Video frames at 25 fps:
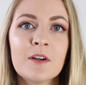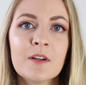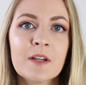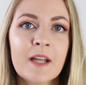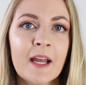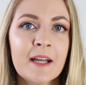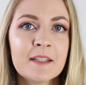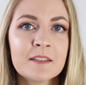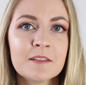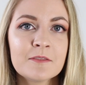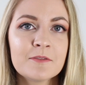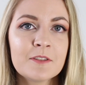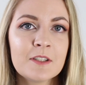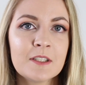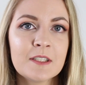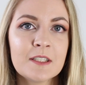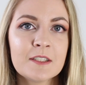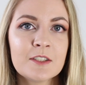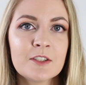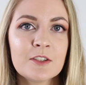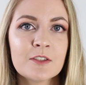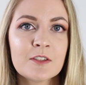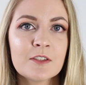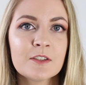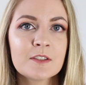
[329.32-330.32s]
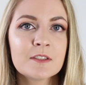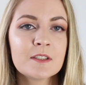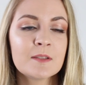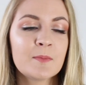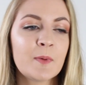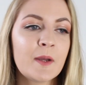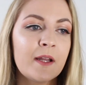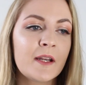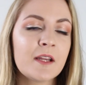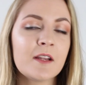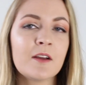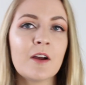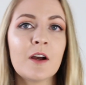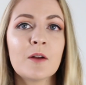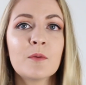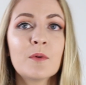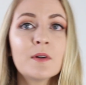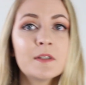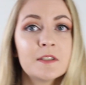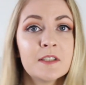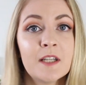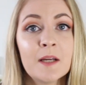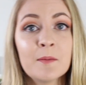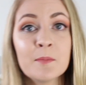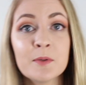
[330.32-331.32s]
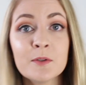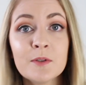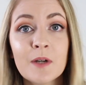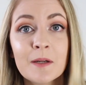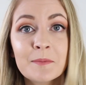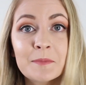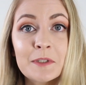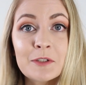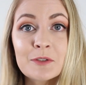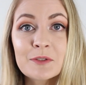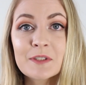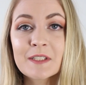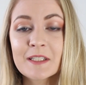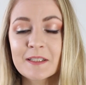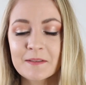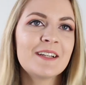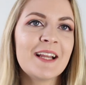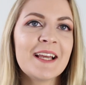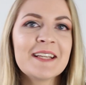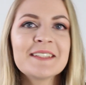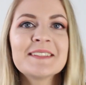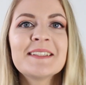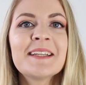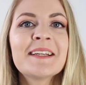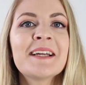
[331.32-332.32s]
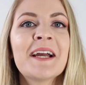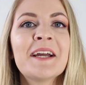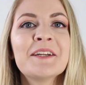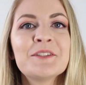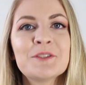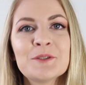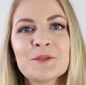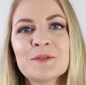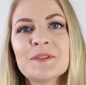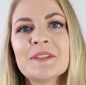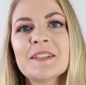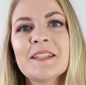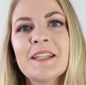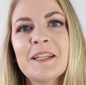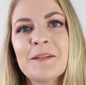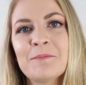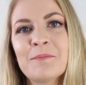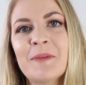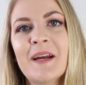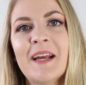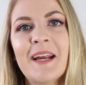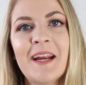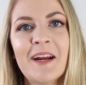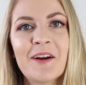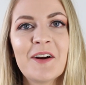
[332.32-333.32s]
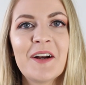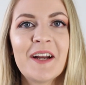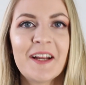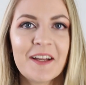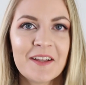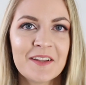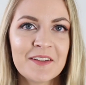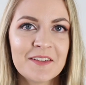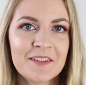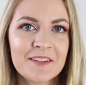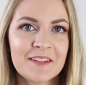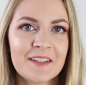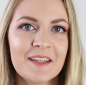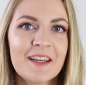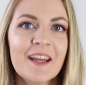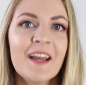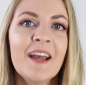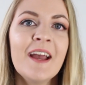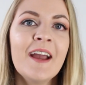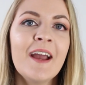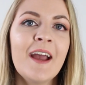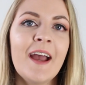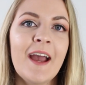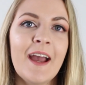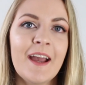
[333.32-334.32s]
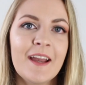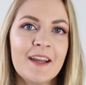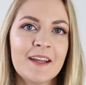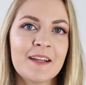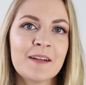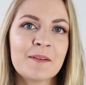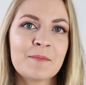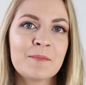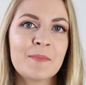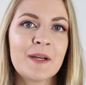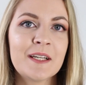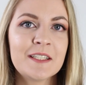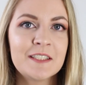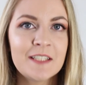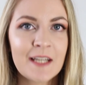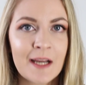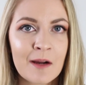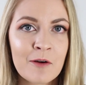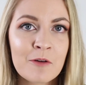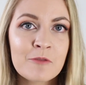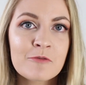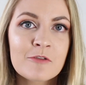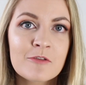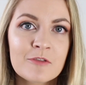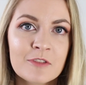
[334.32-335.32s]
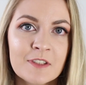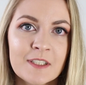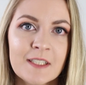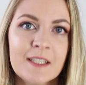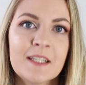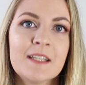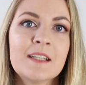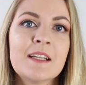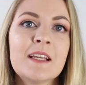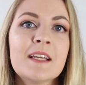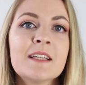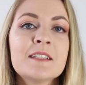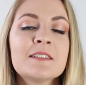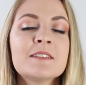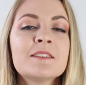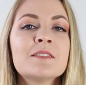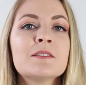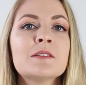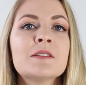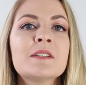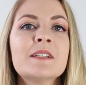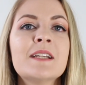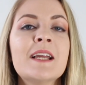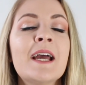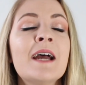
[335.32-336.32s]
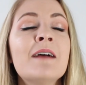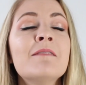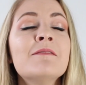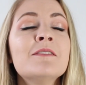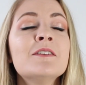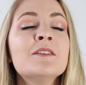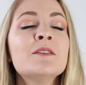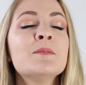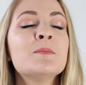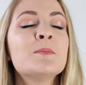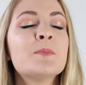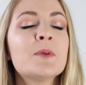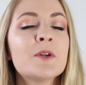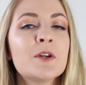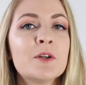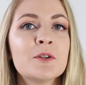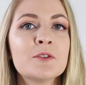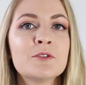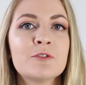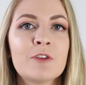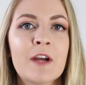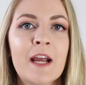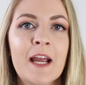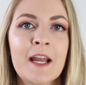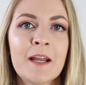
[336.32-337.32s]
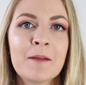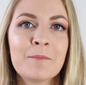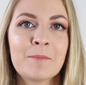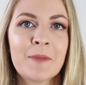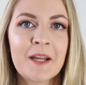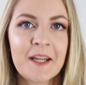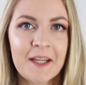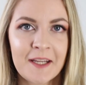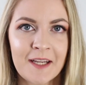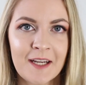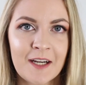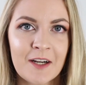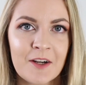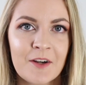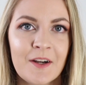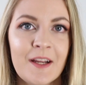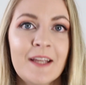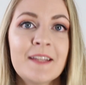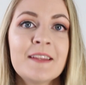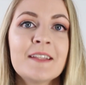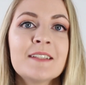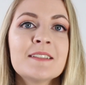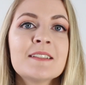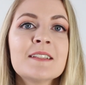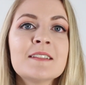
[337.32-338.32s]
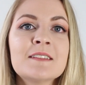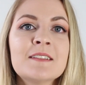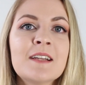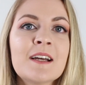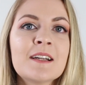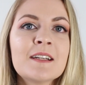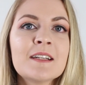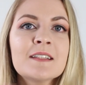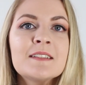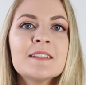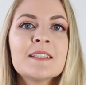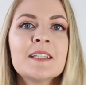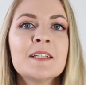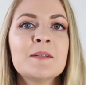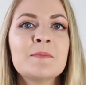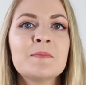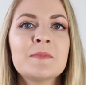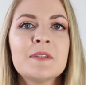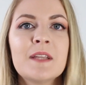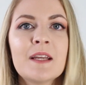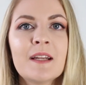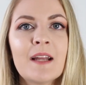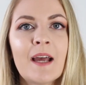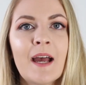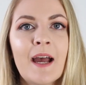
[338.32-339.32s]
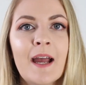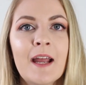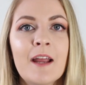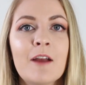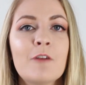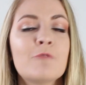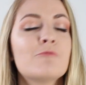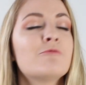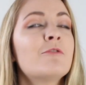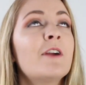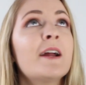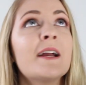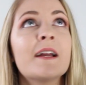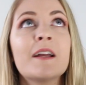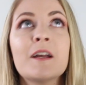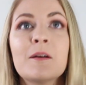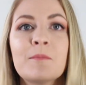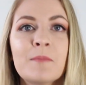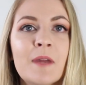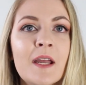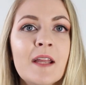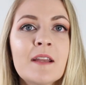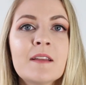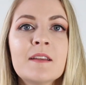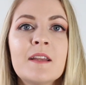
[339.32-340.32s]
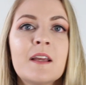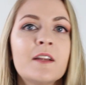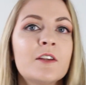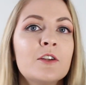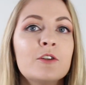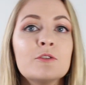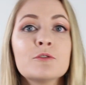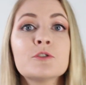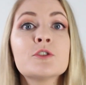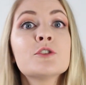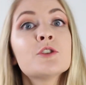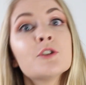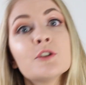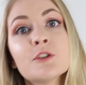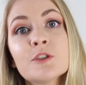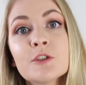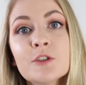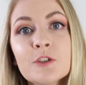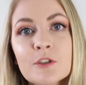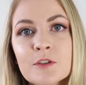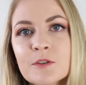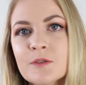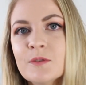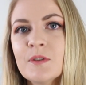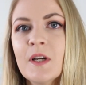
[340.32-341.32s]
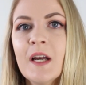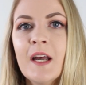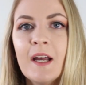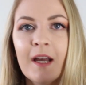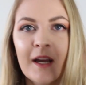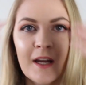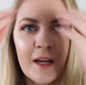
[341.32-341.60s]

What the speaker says: all kinds of conditioners depending on what shampoo I'm using. The last thing I do to keep my hair healthy in my shower routine is to never blow dry my hair. And this is not a tip that I recommend that you should do,